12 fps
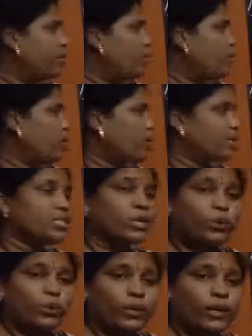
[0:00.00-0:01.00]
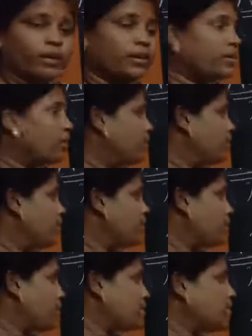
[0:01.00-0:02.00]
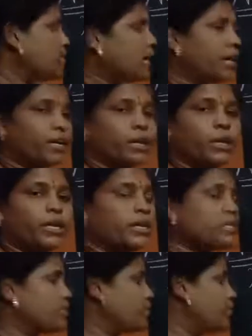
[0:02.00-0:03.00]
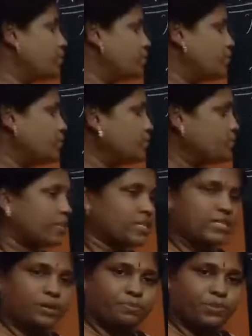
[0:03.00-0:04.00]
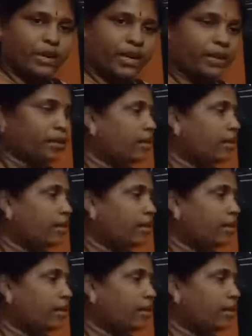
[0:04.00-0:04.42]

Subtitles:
What is the rule here? In the present continuous, you should use first subject.